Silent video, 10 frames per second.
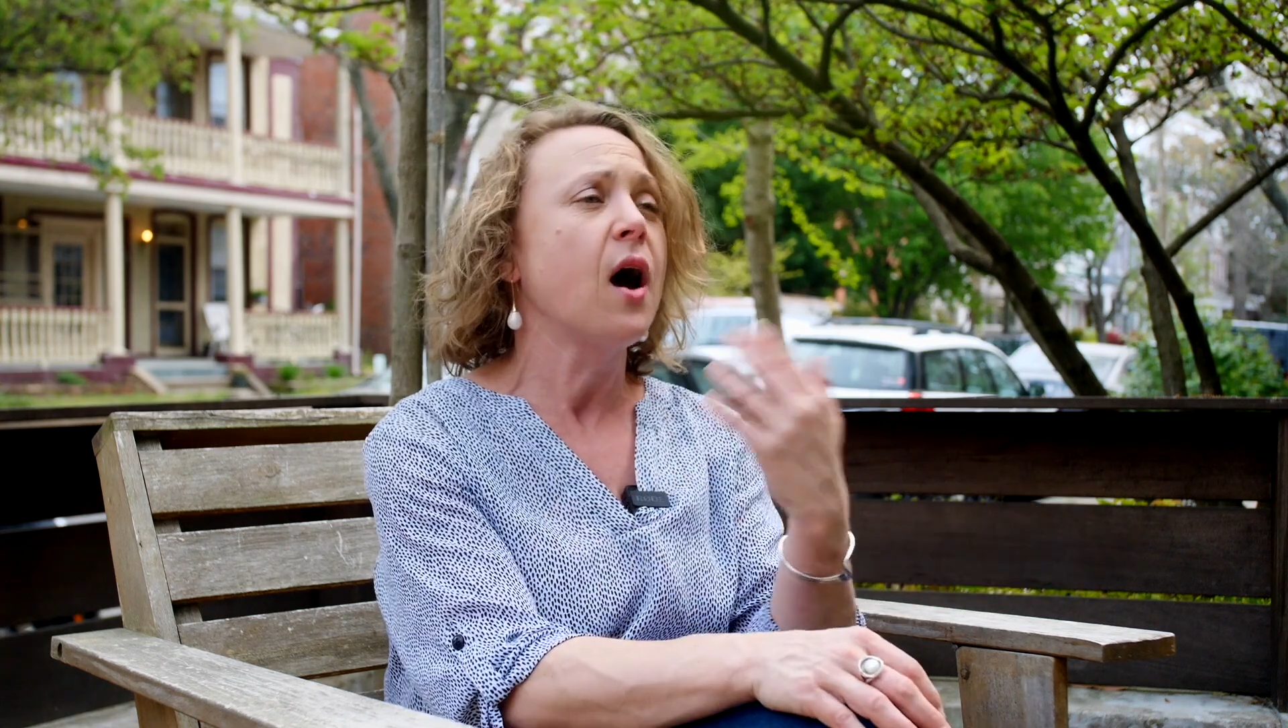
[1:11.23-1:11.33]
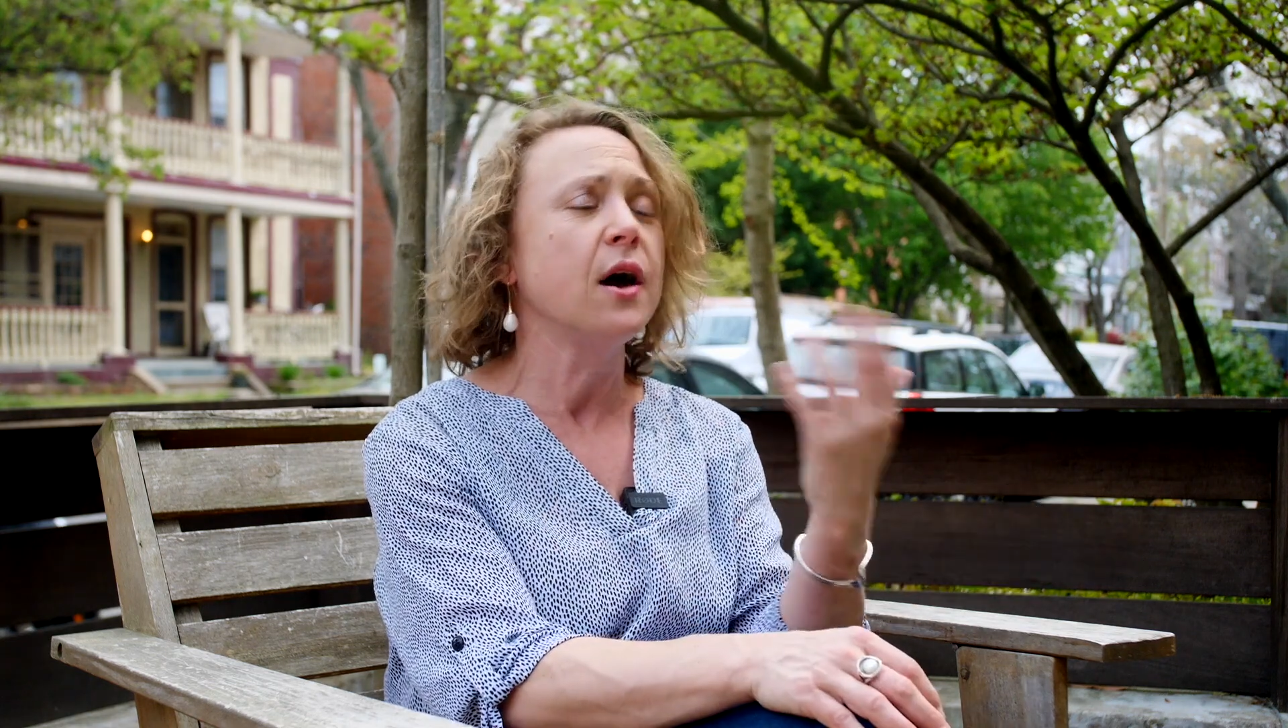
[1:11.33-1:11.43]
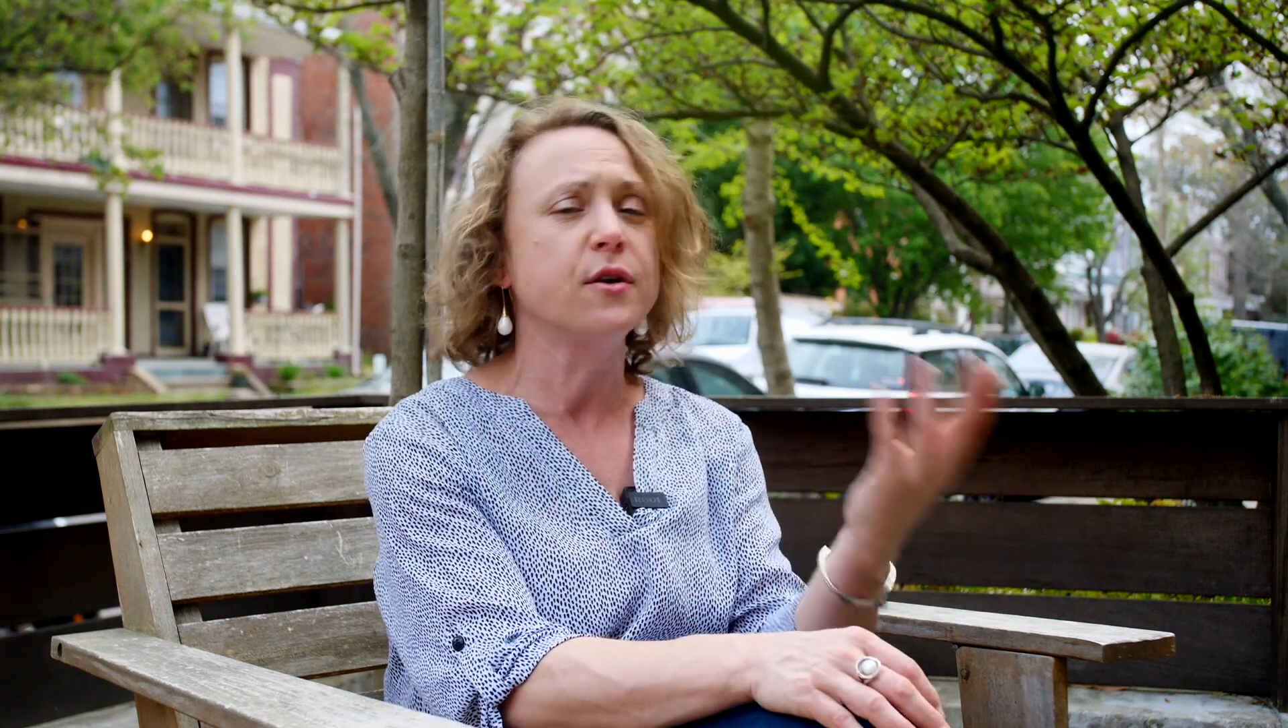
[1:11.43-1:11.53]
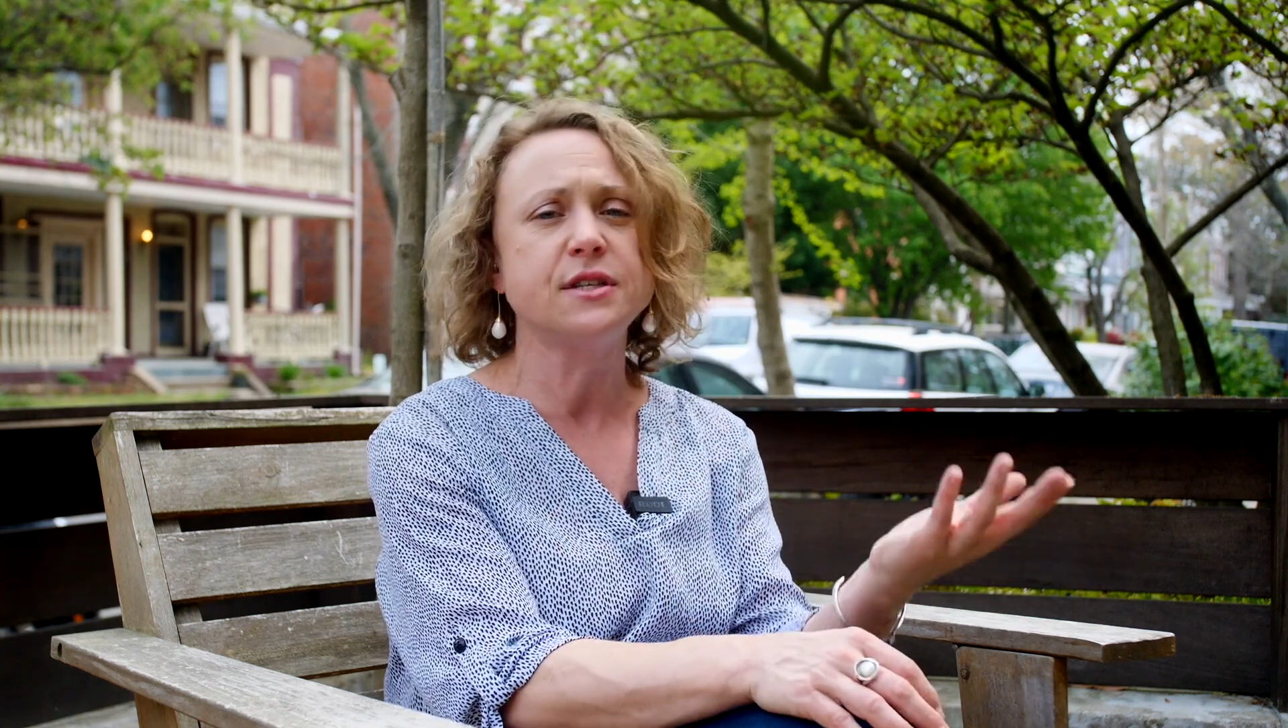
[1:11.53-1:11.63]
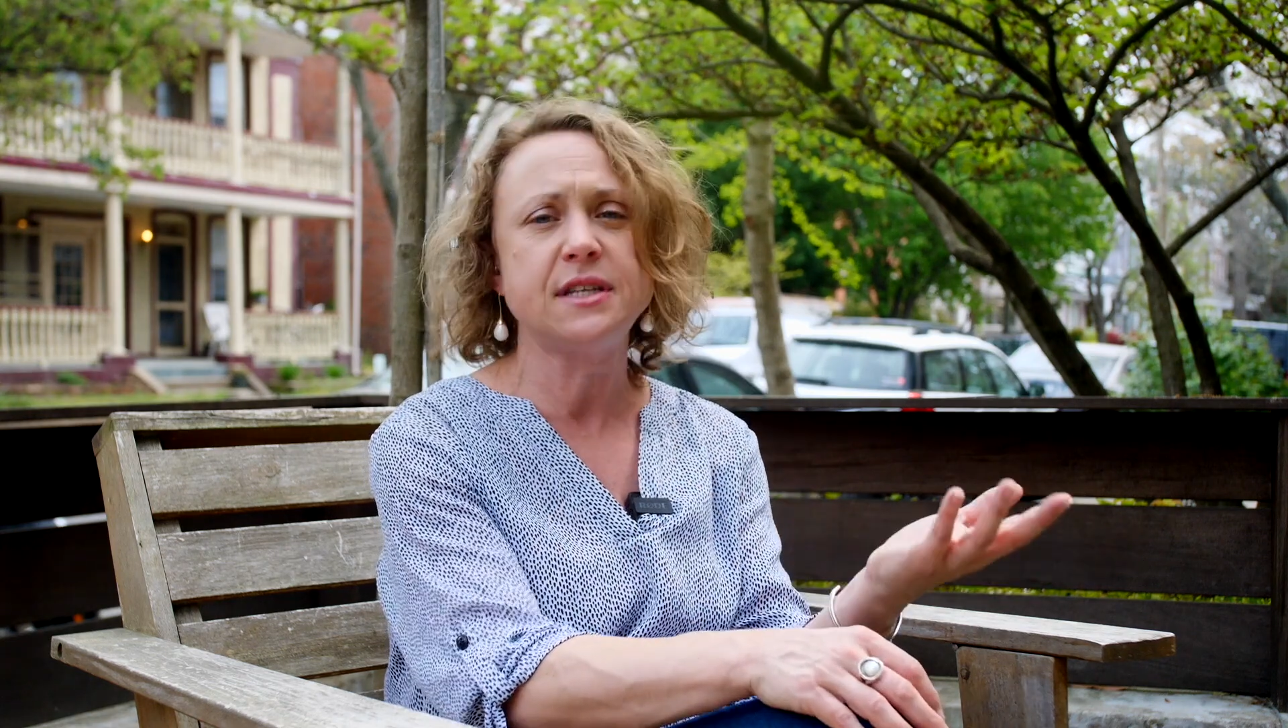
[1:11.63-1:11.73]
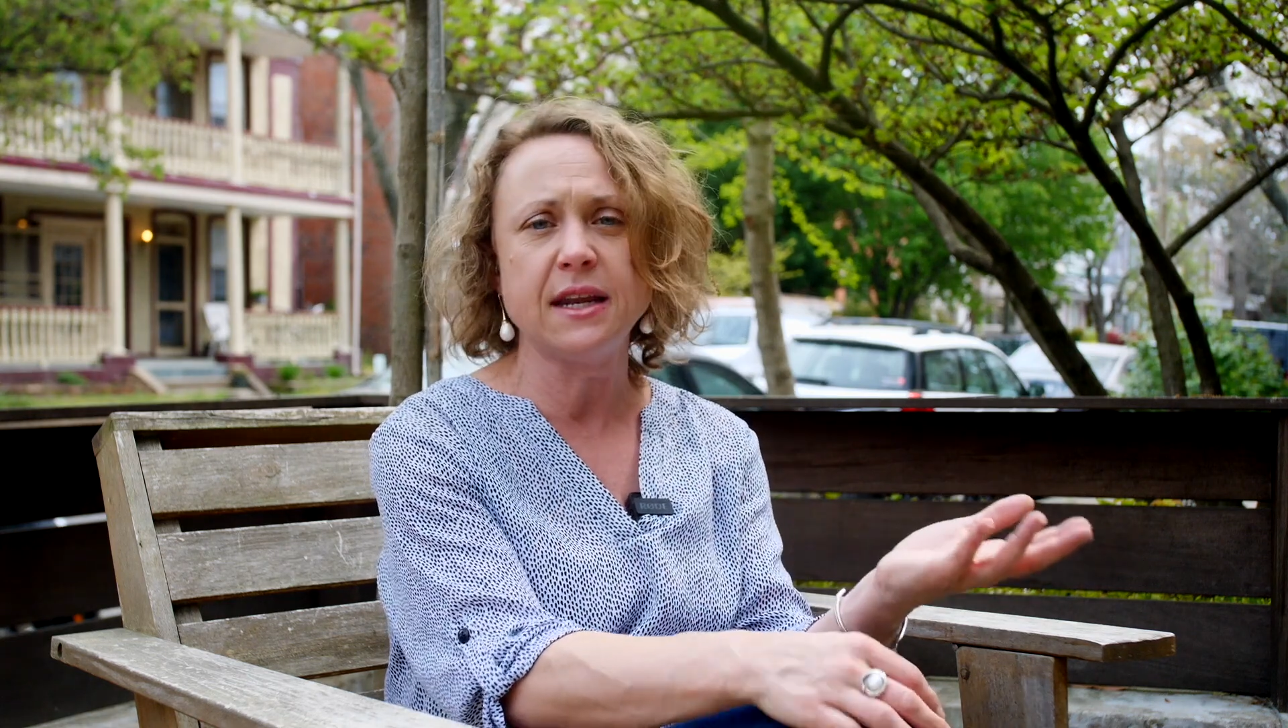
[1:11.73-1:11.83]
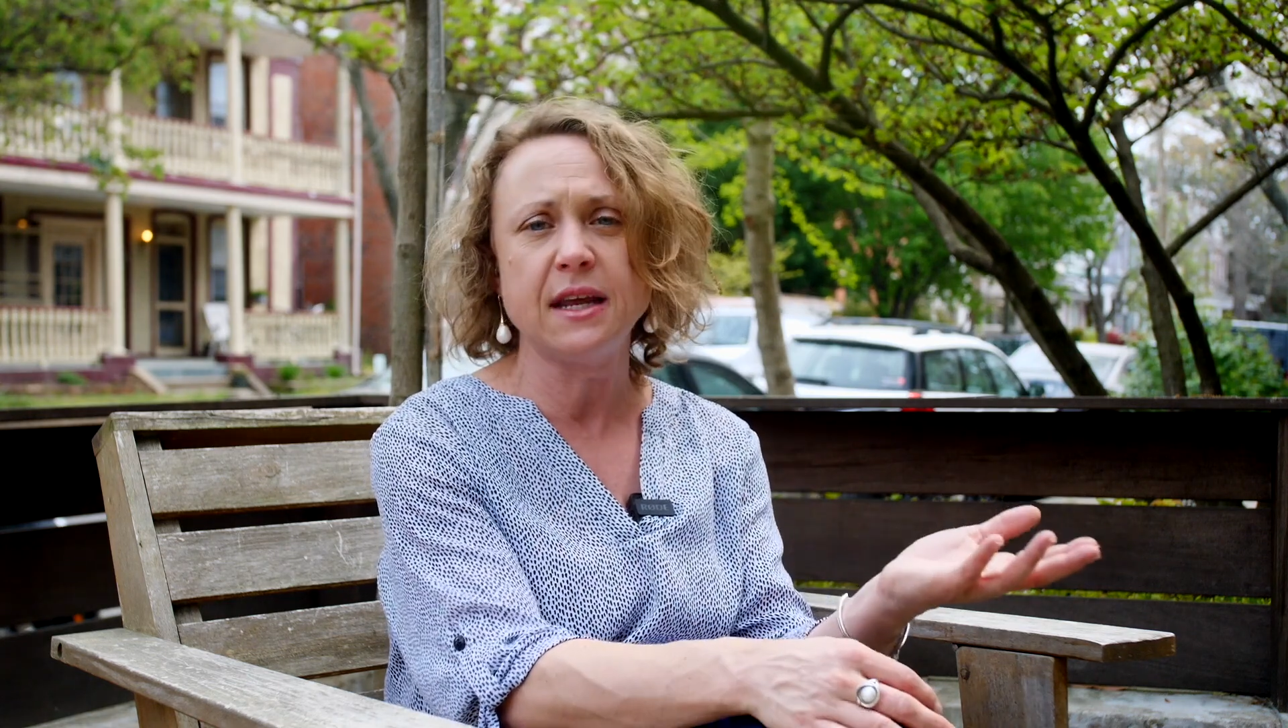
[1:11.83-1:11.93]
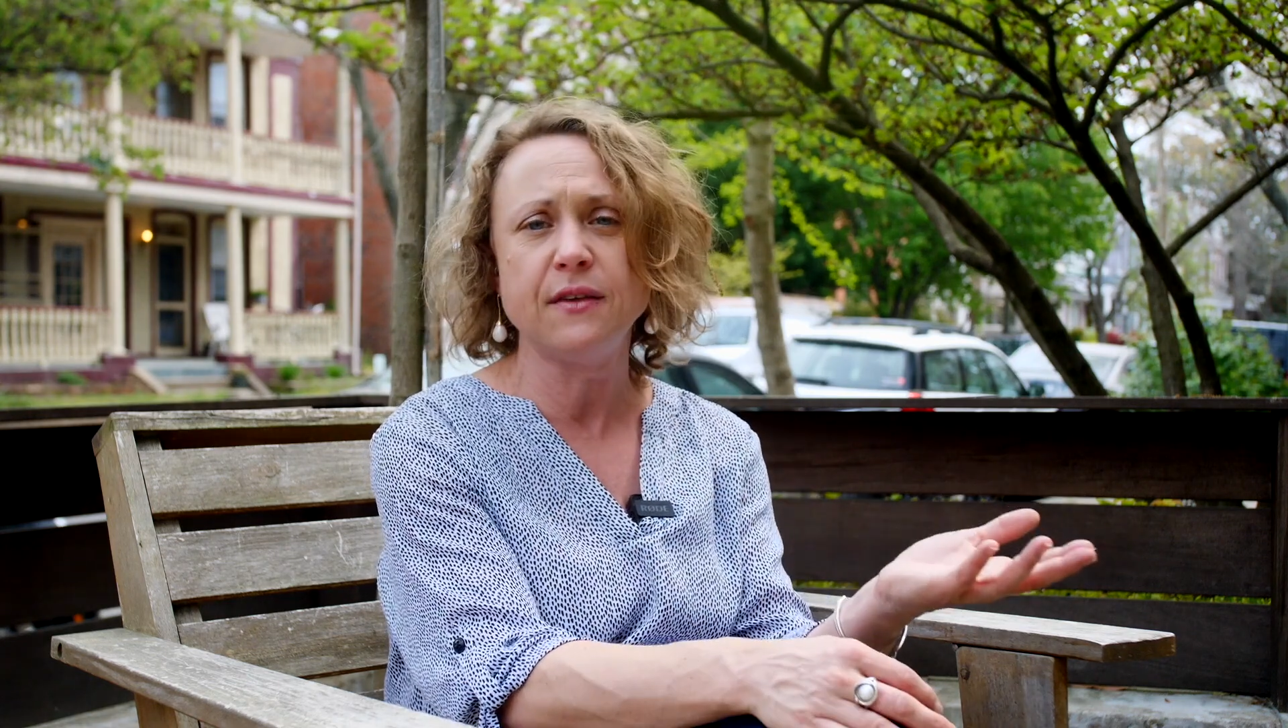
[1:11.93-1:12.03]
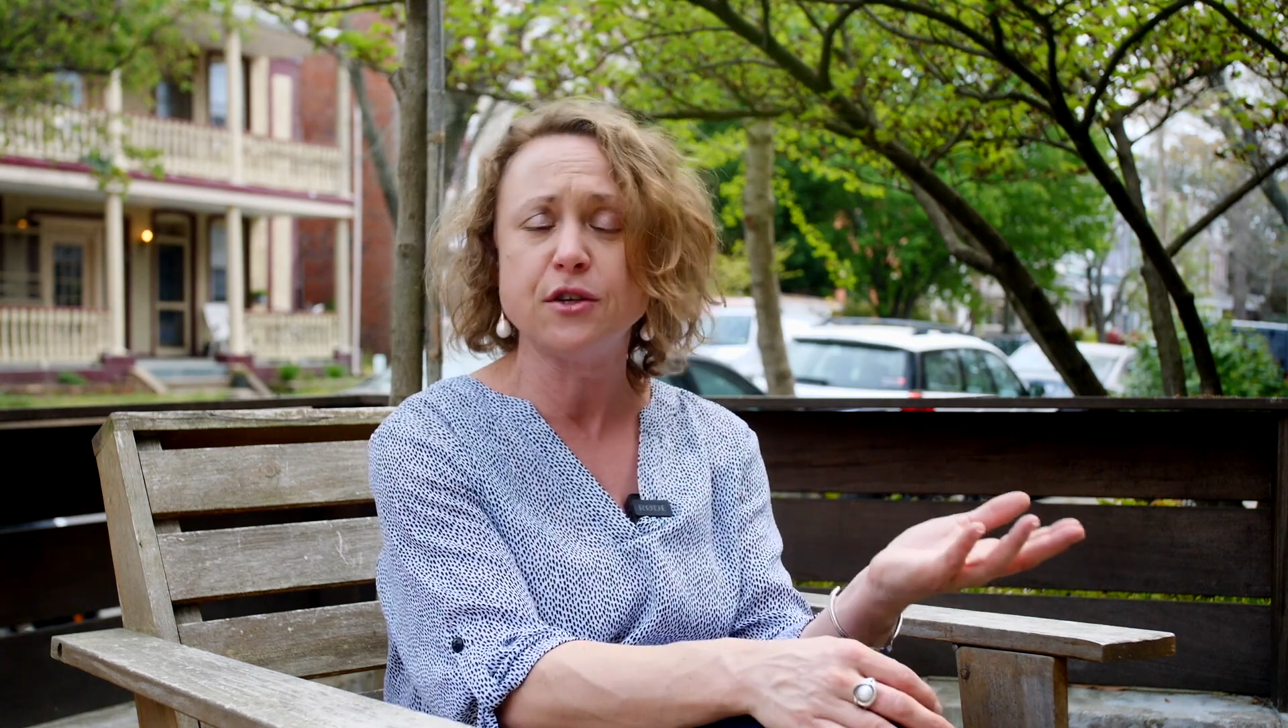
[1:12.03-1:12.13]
understanding